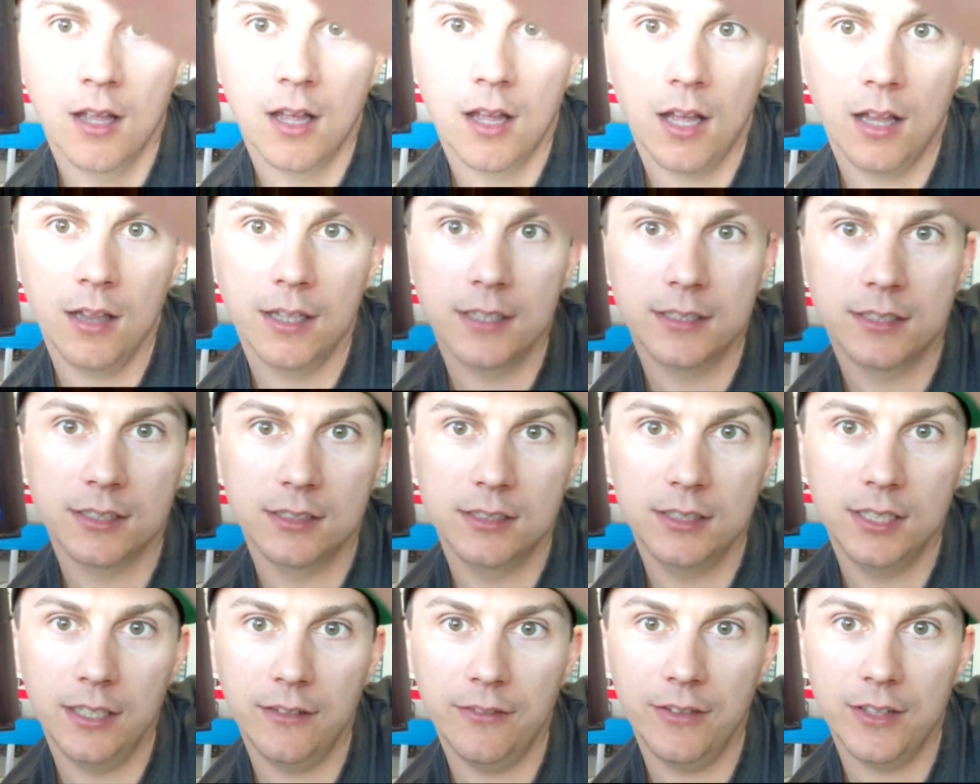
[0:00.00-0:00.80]
Alyssa
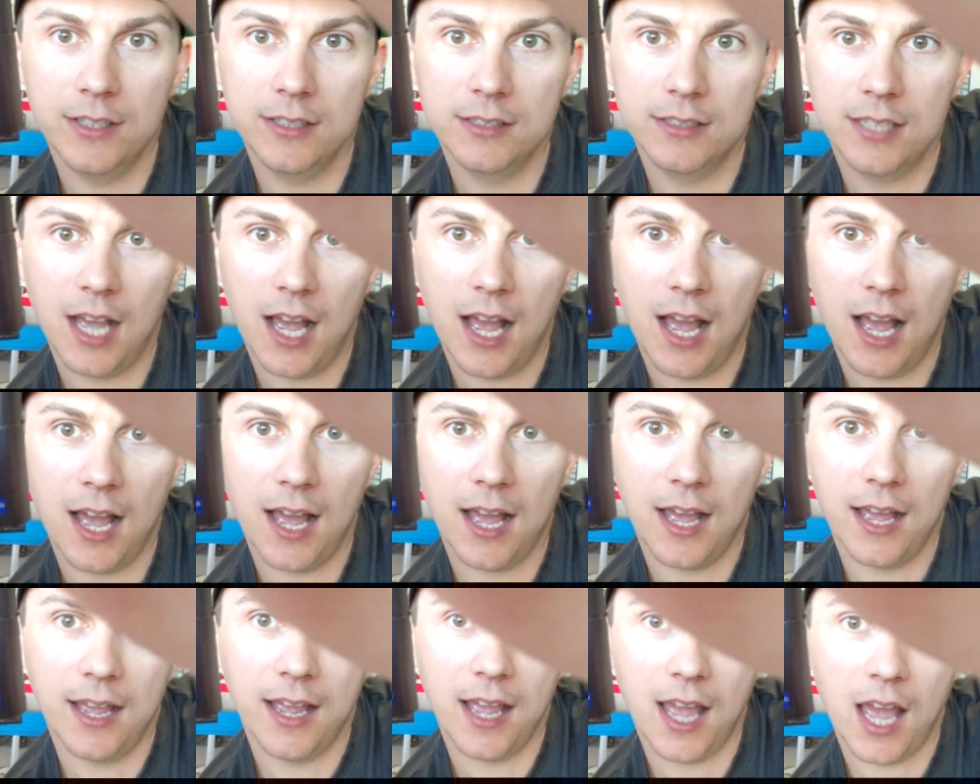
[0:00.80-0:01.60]
Stevens.
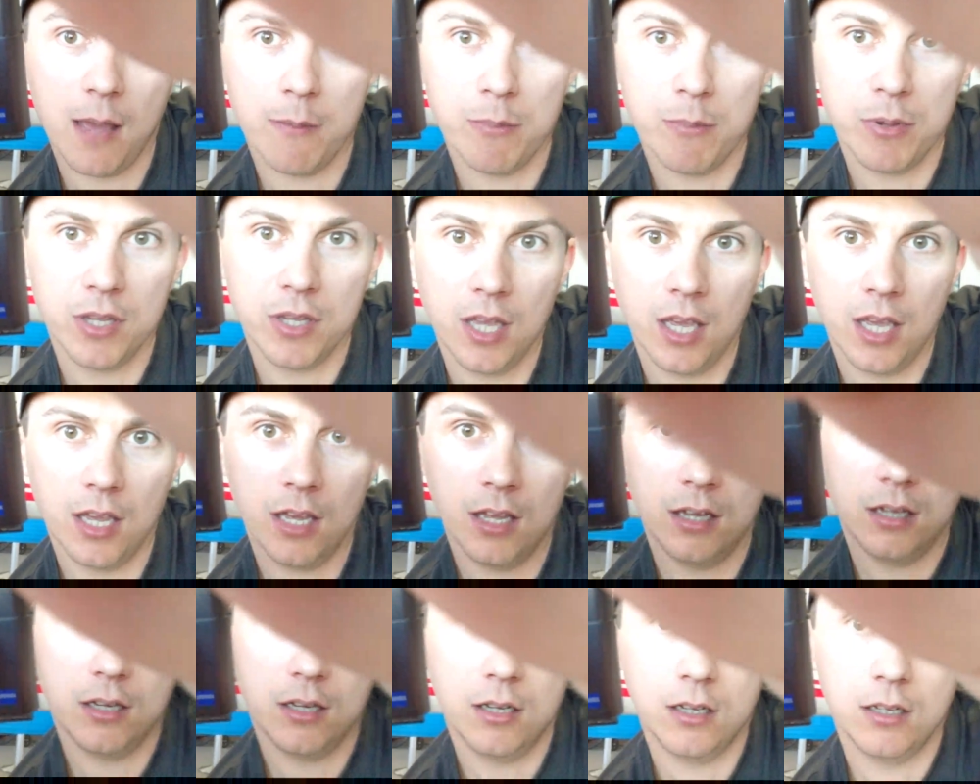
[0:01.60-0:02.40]
Hi,
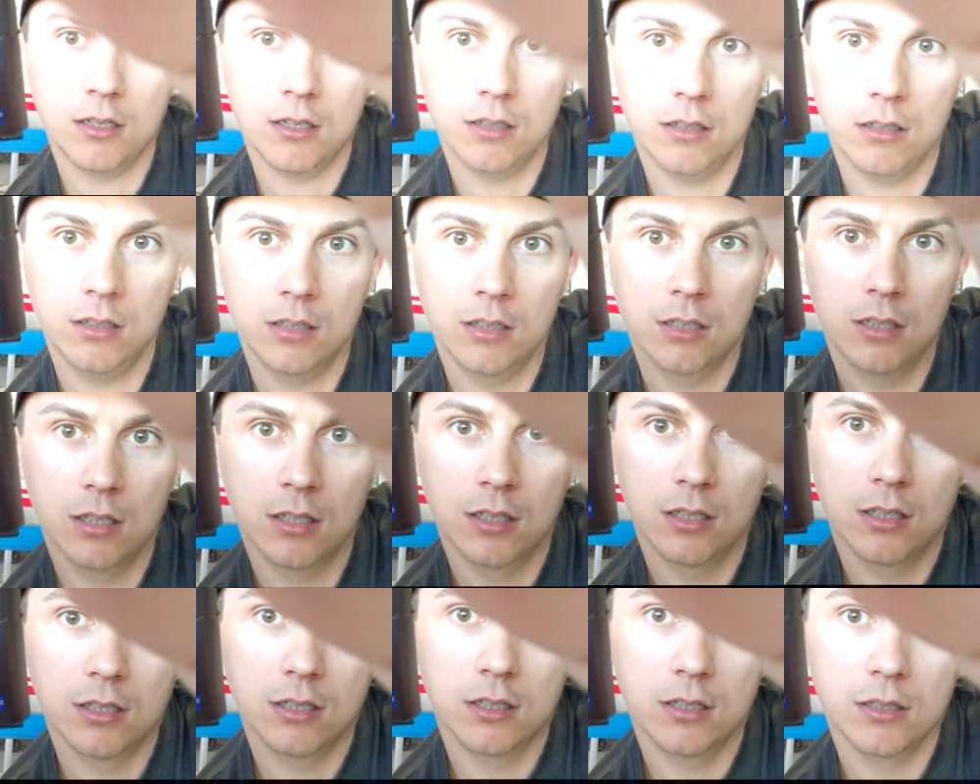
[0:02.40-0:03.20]
Abigail. Disney
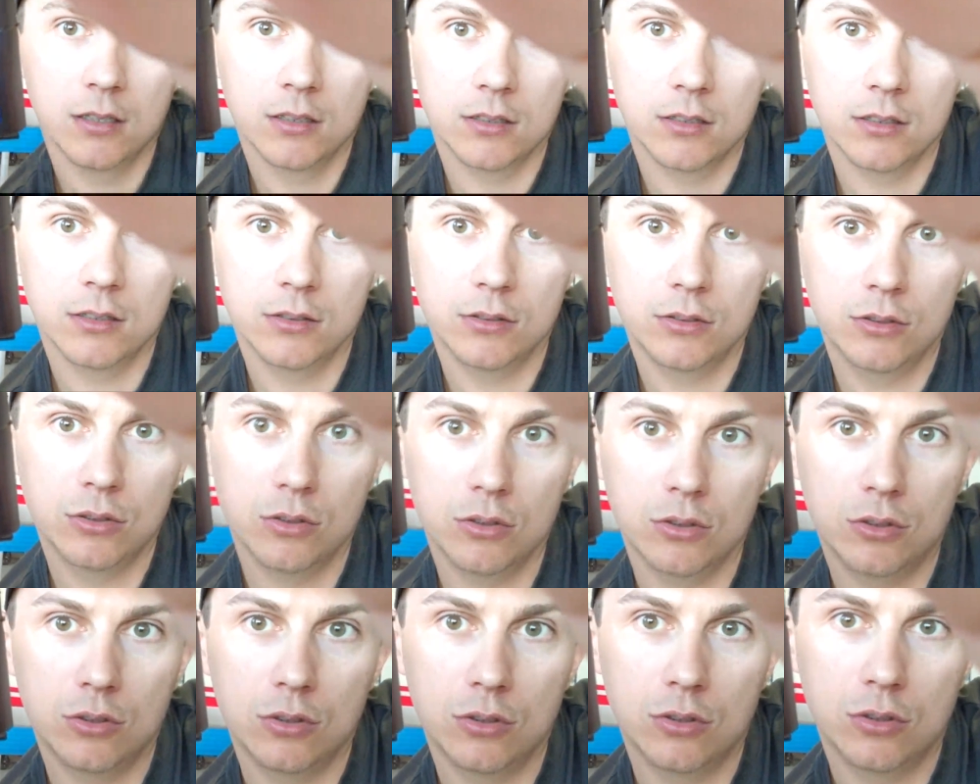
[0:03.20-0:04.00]
Mom, I always
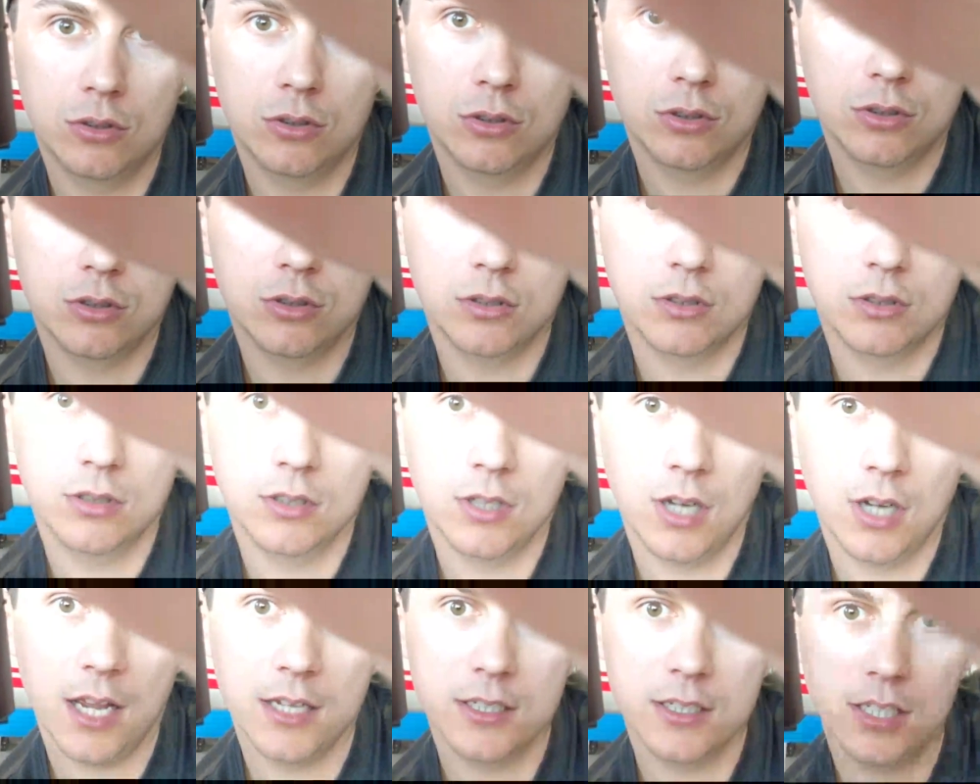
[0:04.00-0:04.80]
love your little
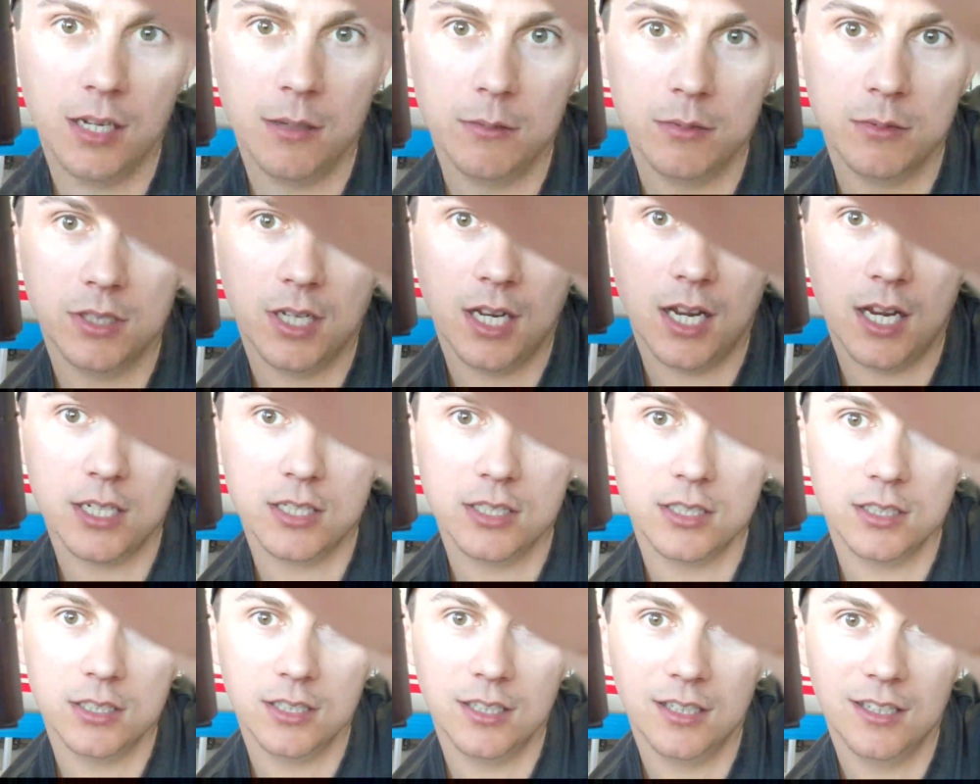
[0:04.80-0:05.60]
picture that you
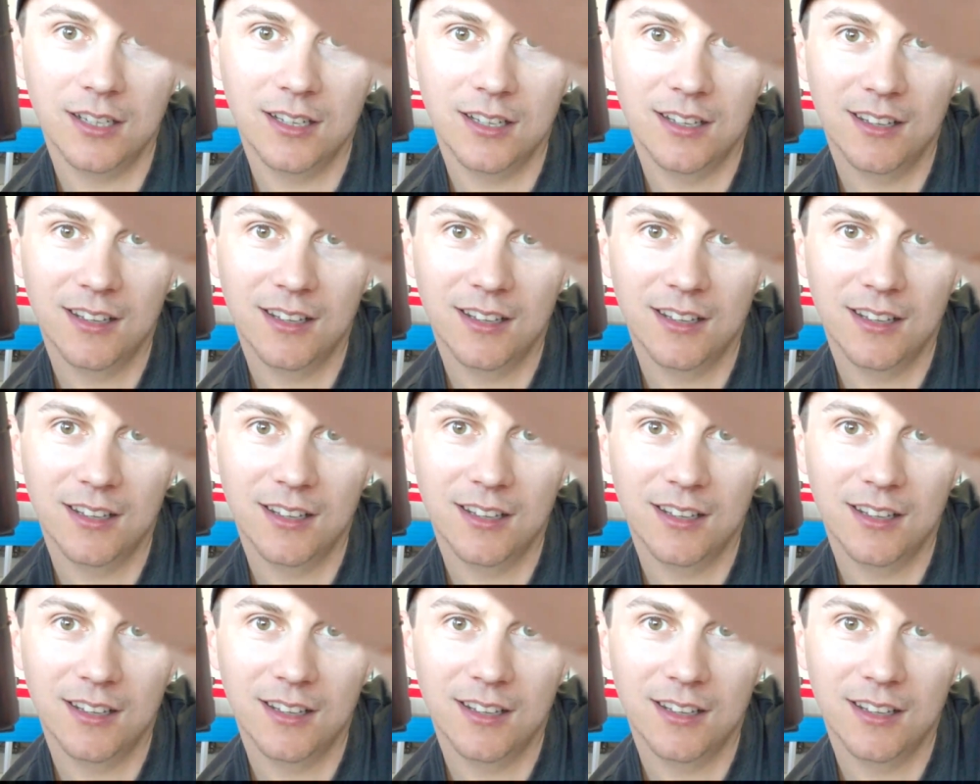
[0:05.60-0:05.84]
have.